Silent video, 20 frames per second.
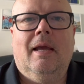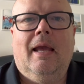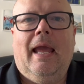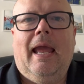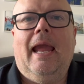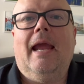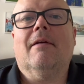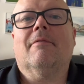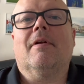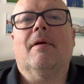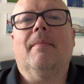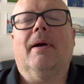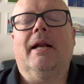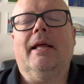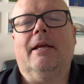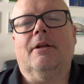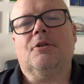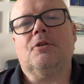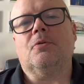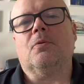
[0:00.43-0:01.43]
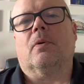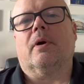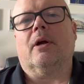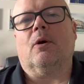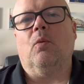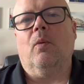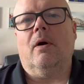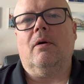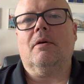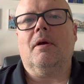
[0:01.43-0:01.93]
Hey everybody, it's
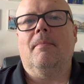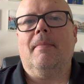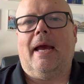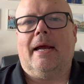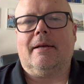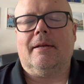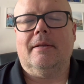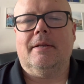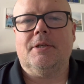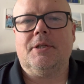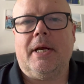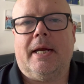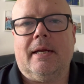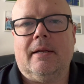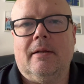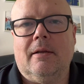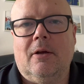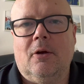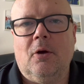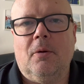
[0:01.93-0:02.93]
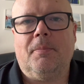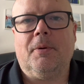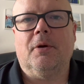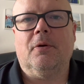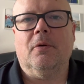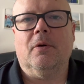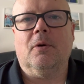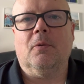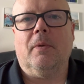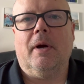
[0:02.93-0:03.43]
Jorik. Welcome back to the channel. I hope you're
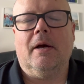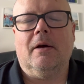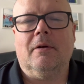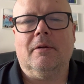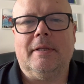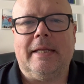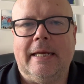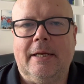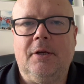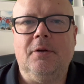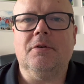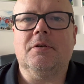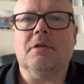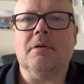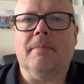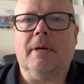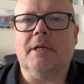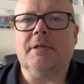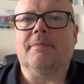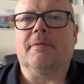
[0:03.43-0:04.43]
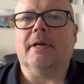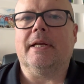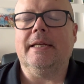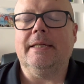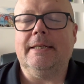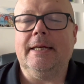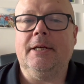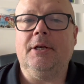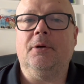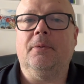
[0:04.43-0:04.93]
doing well. Thank you so much for
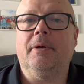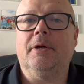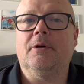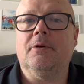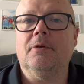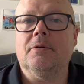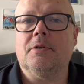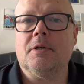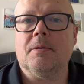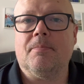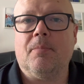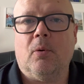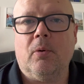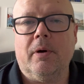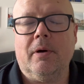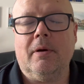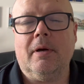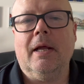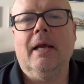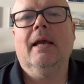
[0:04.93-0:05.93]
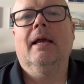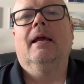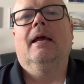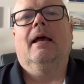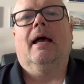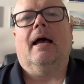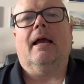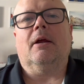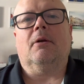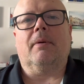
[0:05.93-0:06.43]
continuing to support.
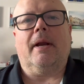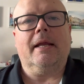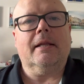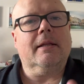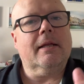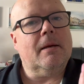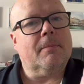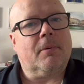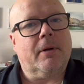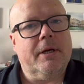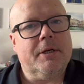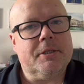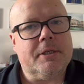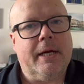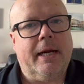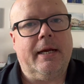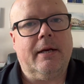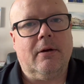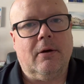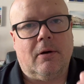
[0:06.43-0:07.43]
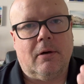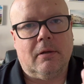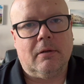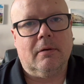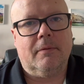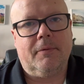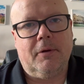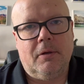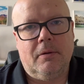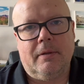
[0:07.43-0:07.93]
I greatly appreciate all
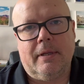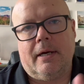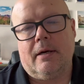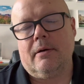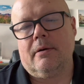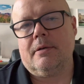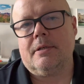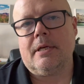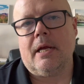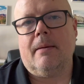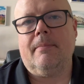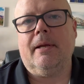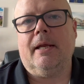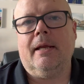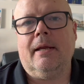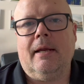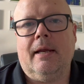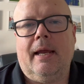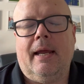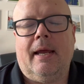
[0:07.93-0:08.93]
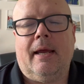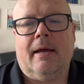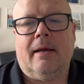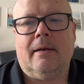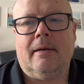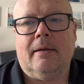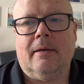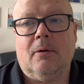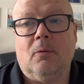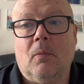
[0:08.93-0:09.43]
of you that are subbing
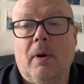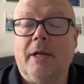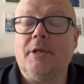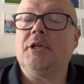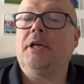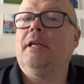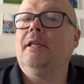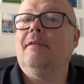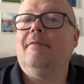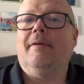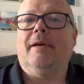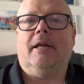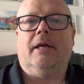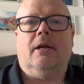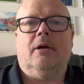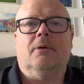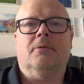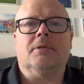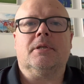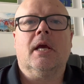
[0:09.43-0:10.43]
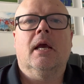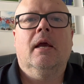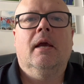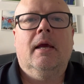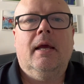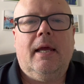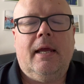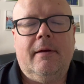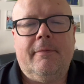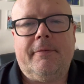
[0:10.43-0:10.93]
and watching the videos.
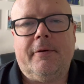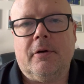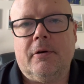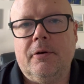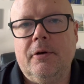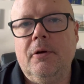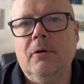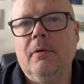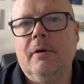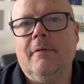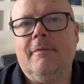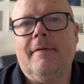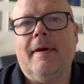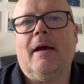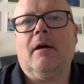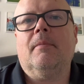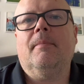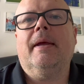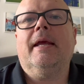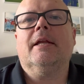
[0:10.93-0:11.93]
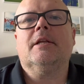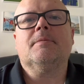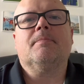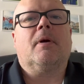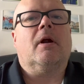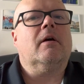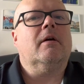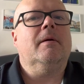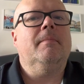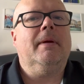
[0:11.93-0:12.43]
If you're new and found me, it's
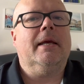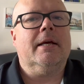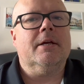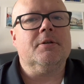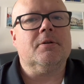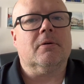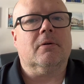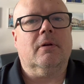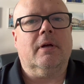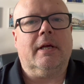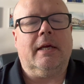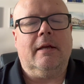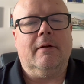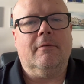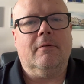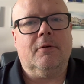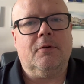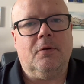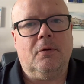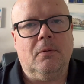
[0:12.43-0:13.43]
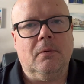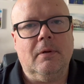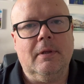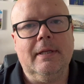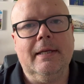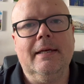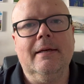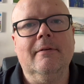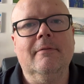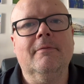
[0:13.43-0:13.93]
probably because you're looking to
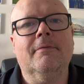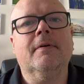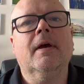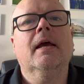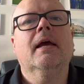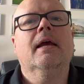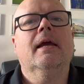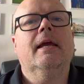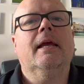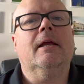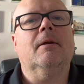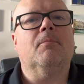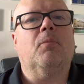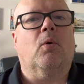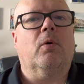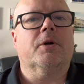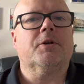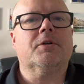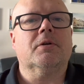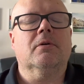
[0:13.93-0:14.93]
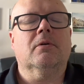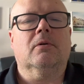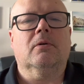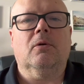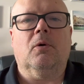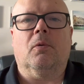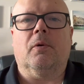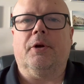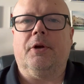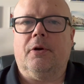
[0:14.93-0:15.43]
live in
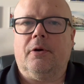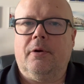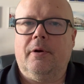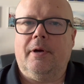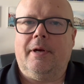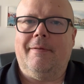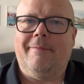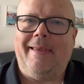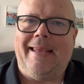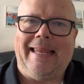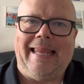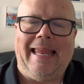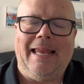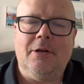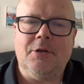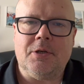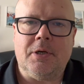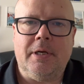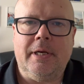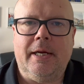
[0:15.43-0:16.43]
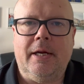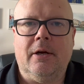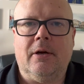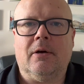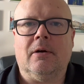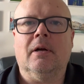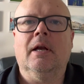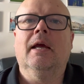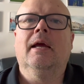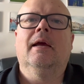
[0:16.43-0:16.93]
Portugal or you're going to vacation
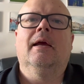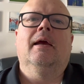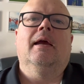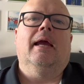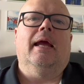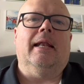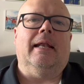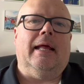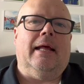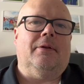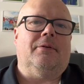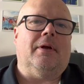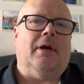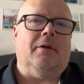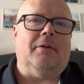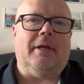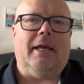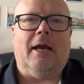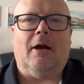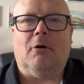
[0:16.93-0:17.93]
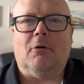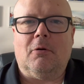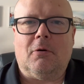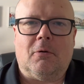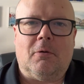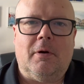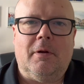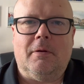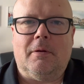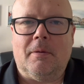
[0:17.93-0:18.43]
here, and that's how the
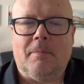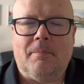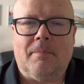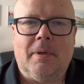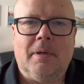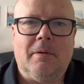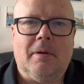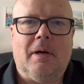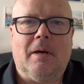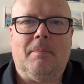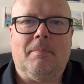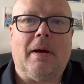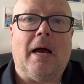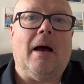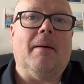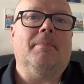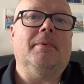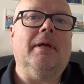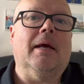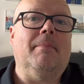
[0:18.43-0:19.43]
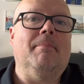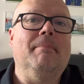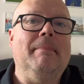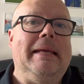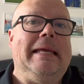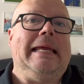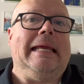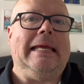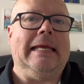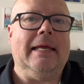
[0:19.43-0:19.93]
algorithm popped up
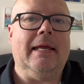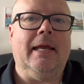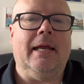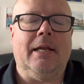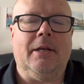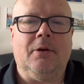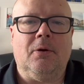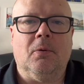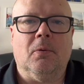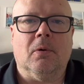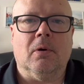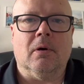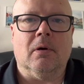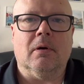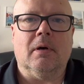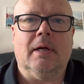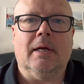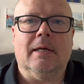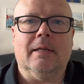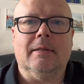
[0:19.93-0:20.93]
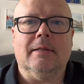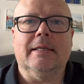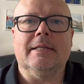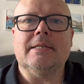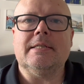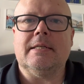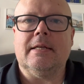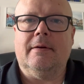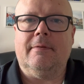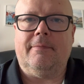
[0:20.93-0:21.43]
me in your
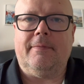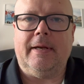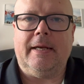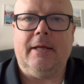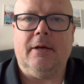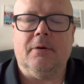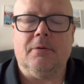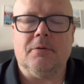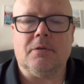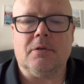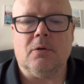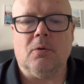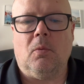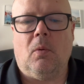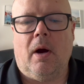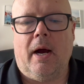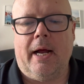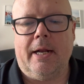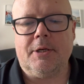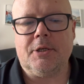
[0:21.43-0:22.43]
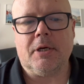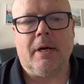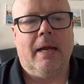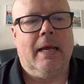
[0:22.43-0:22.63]
list of videos to watch.